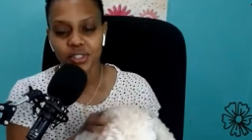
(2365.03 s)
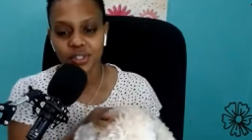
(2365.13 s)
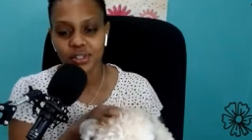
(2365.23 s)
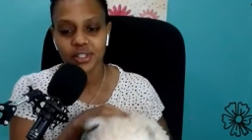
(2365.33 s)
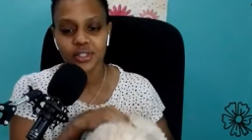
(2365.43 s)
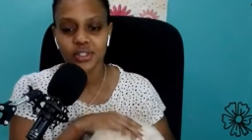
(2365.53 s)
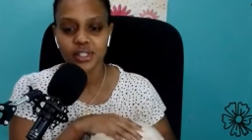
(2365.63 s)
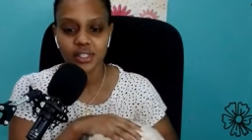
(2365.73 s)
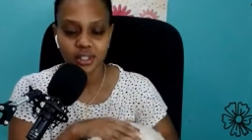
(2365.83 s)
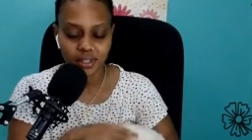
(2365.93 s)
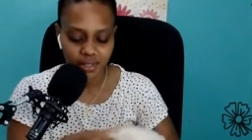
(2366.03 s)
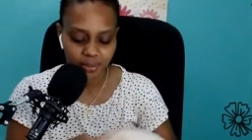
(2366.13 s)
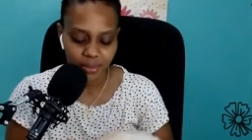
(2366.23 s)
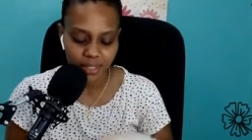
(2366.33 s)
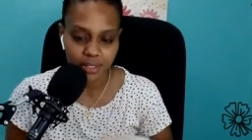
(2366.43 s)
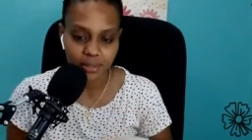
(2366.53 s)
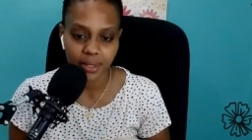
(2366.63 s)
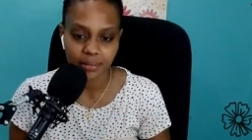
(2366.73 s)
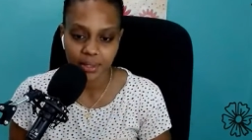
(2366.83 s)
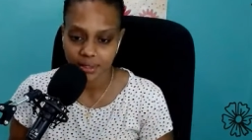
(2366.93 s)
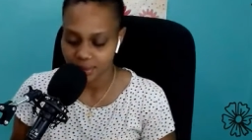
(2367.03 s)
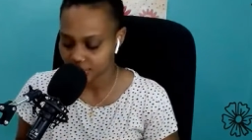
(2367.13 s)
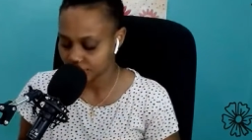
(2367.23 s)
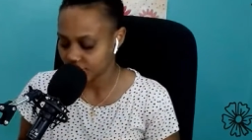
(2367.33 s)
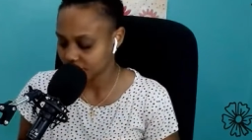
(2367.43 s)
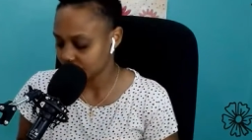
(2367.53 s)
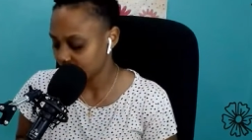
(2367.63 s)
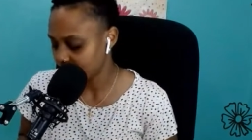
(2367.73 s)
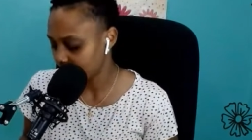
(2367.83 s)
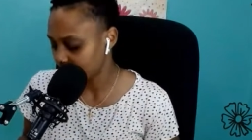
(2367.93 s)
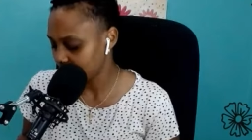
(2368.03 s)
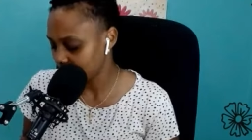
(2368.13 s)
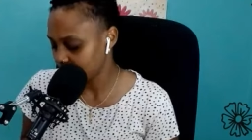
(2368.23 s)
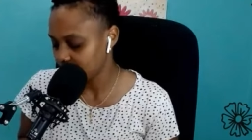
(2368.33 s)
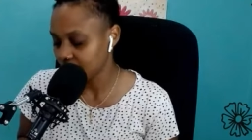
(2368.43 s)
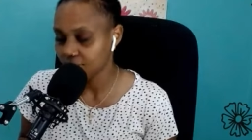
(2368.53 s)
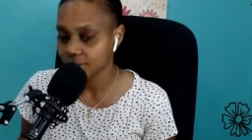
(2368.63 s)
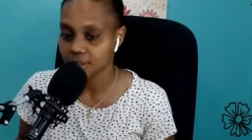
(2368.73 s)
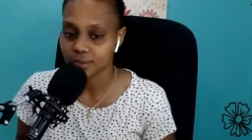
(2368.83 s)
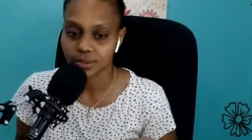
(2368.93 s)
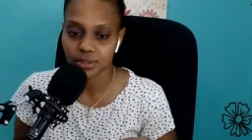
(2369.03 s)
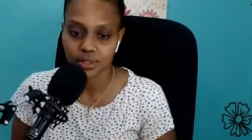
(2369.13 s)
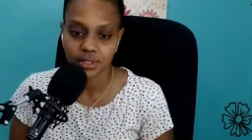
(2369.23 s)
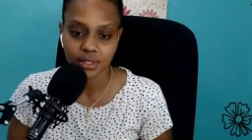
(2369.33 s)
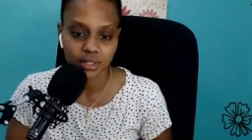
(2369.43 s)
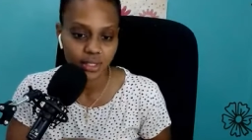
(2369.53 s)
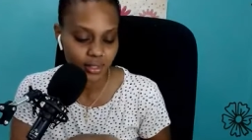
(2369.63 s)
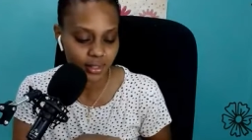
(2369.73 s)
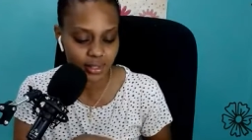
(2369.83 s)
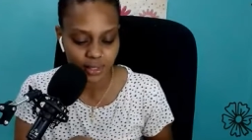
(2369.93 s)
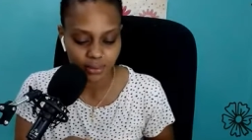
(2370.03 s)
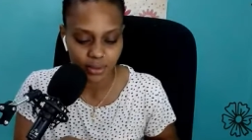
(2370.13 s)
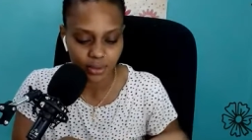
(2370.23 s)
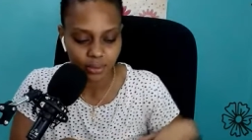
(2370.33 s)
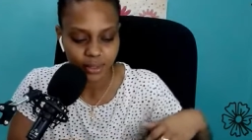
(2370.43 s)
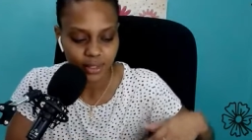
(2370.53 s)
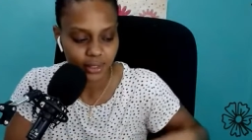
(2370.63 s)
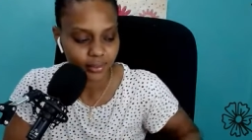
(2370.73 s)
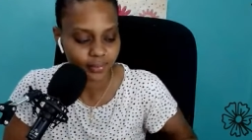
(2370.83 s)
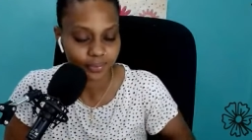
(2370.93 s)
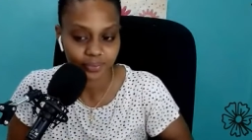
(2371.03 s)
I think she's not impressed by me, Zoe. By me, Savi. She just doesn't seem so impressed.